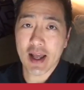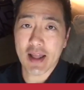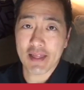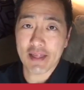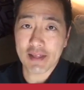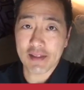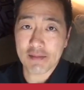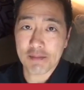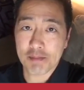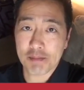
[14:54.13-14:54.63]

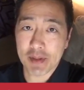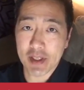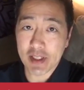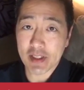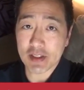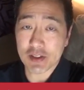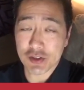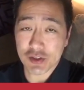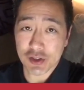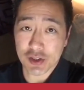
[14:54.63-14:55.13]
And
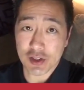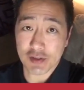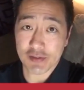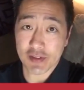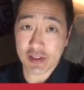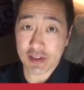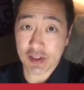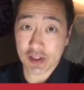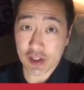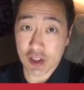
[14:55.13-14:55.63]
being a
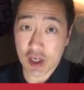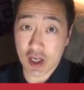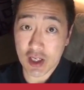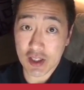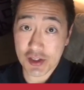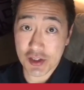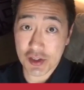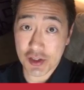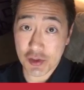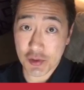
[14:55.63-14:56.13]
servant
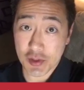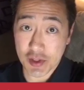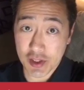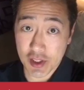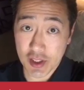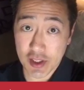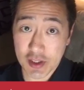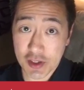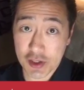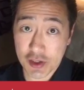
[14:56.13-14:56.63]
causes you a
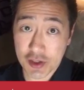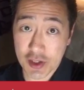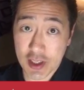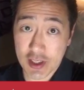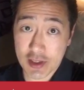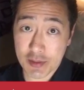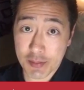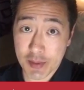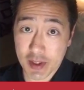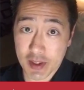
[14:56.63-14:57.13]
ton of
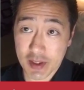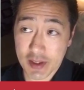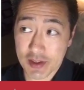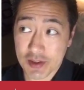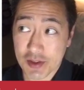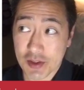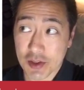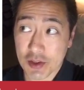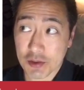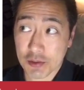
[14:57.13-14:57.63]
stress
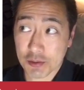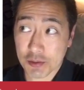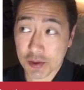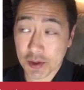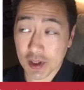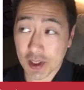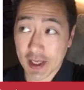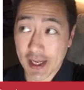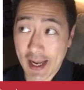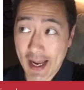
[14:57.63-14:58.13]
because you don't
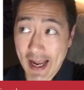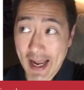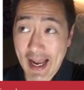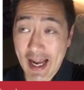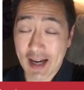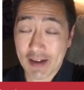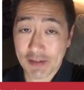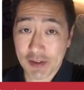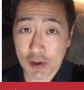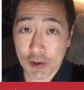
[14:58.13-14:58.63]
really
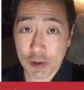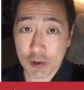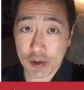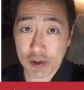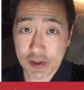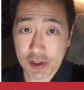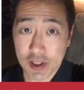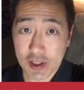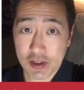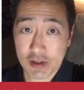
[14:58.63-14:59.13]
have a
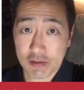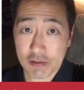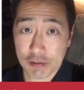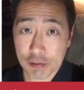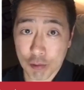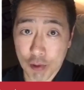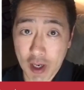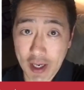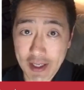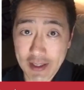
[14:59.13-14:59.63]
whole ton of
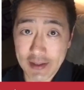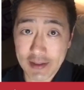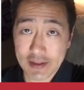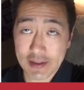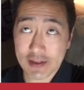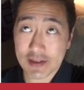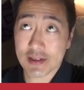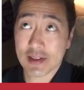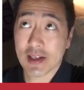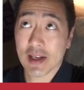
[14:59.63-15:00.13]

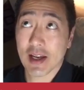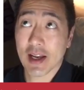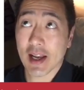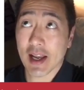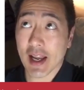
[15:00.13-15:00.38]
rights